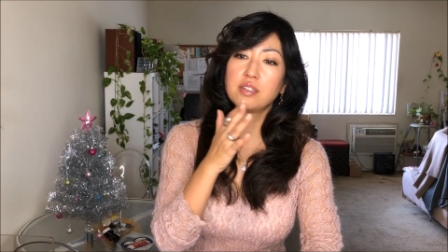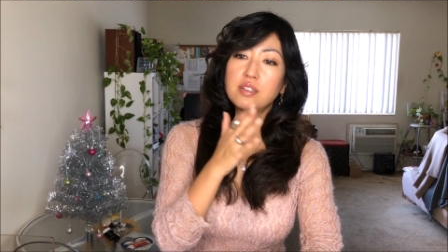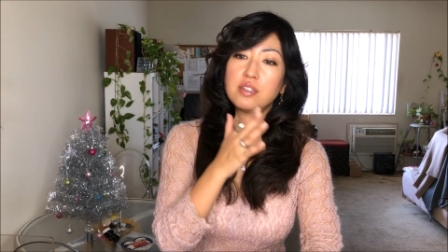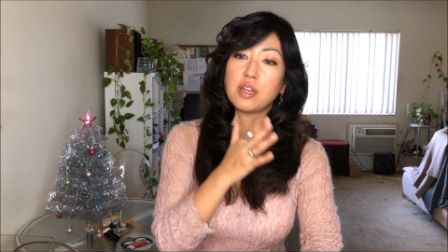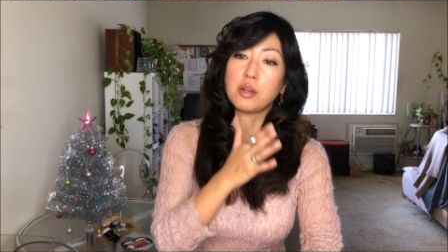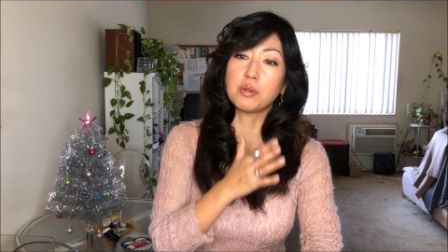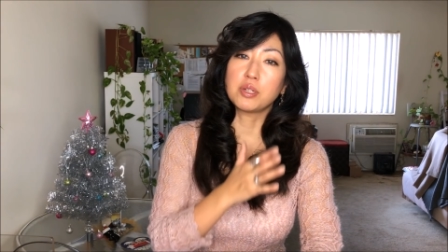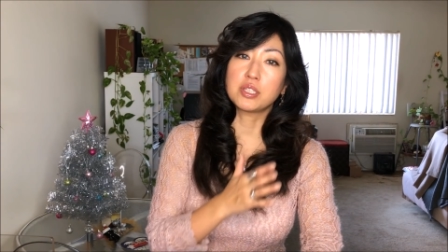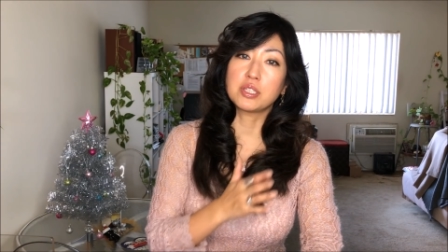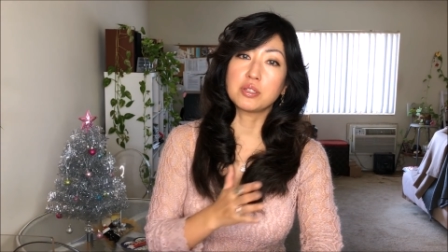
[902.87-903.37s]

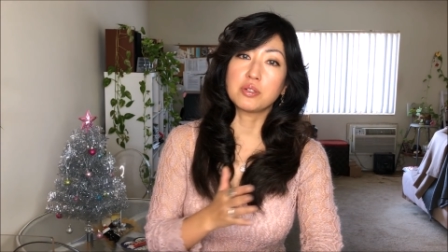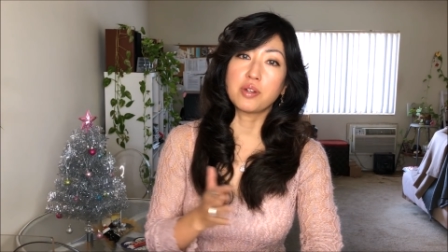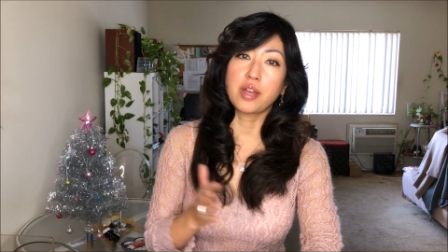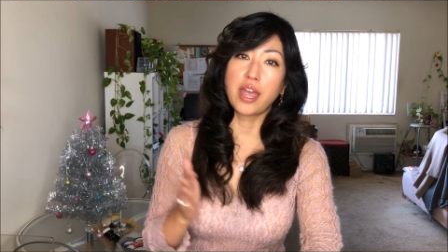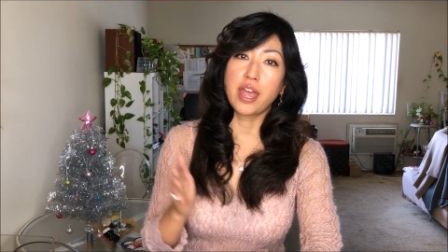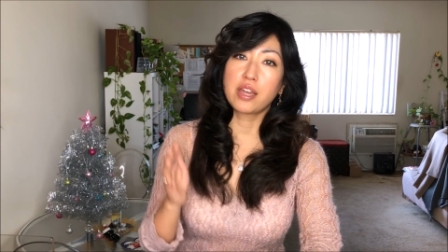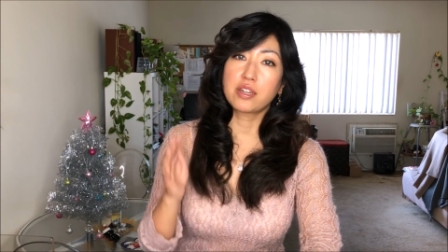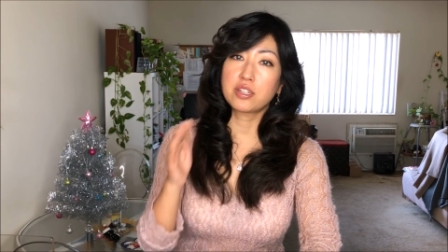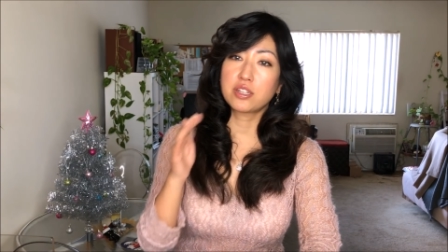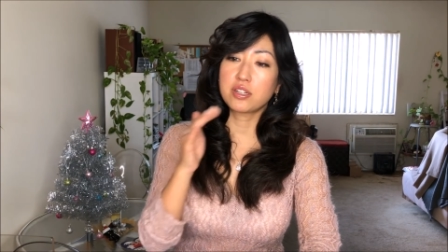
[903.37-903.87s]
there was no
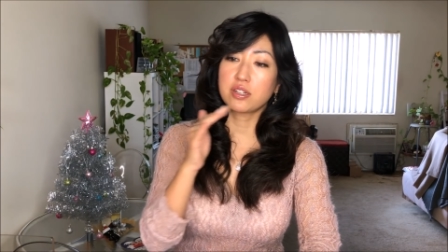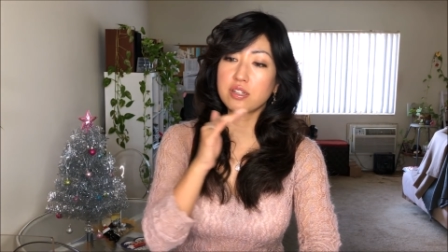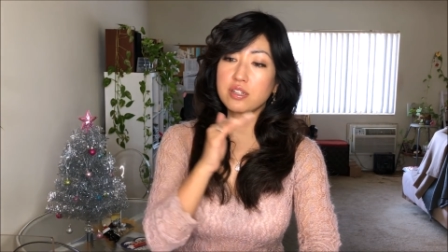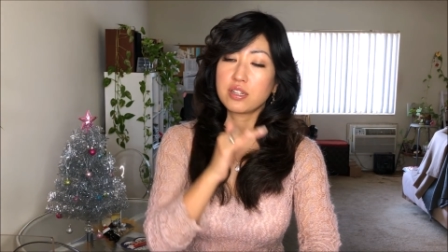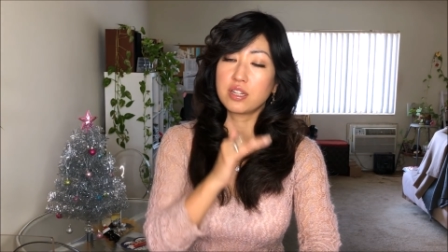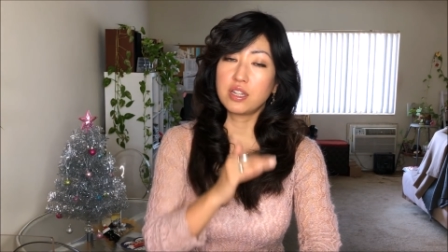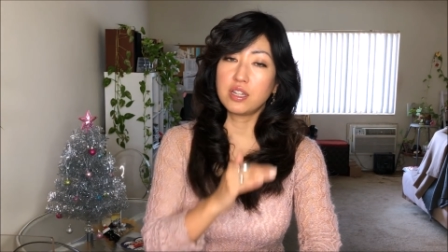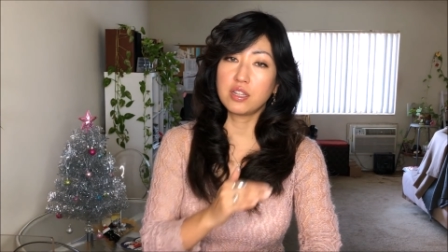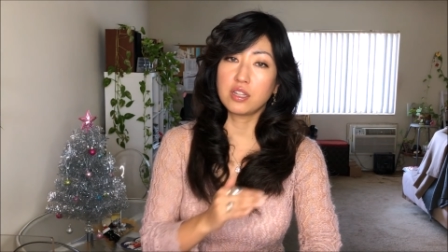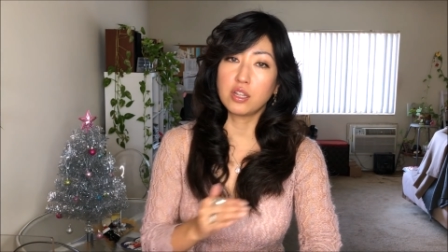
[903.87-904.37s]
action
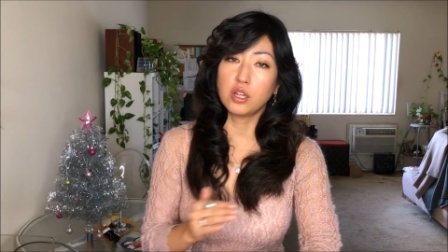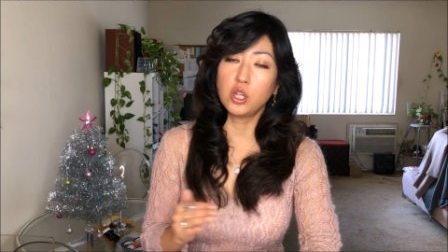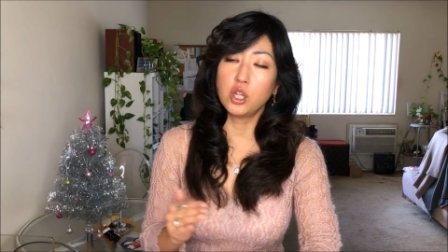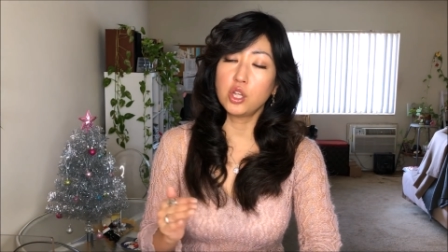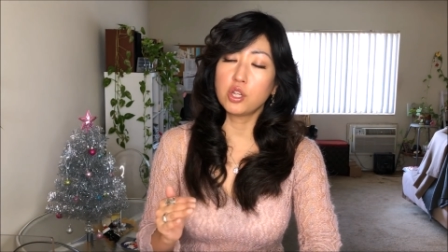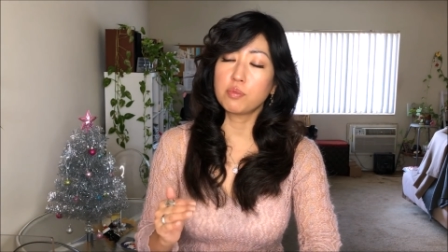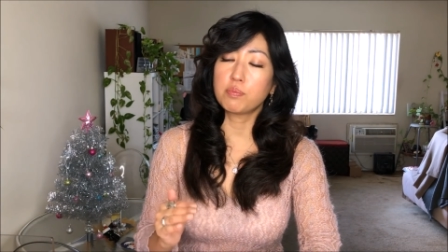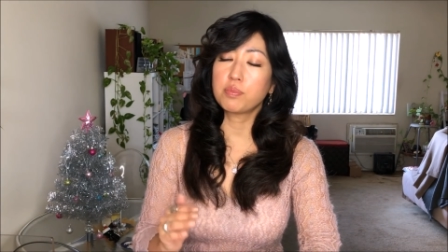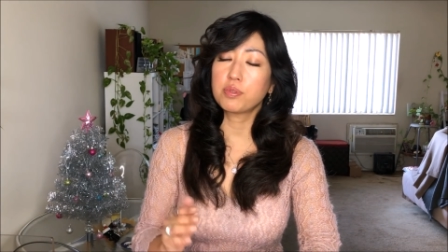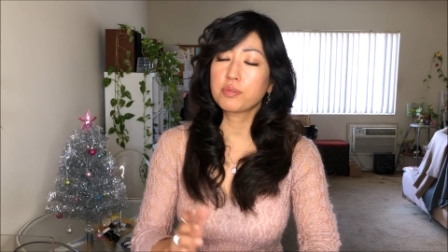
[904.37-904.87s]
in the
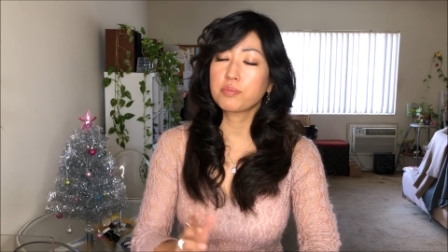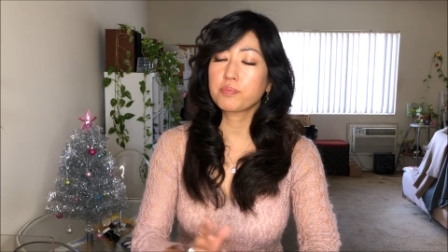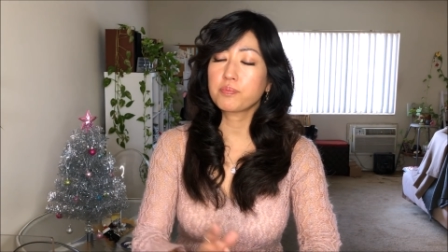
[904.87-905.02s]
loop.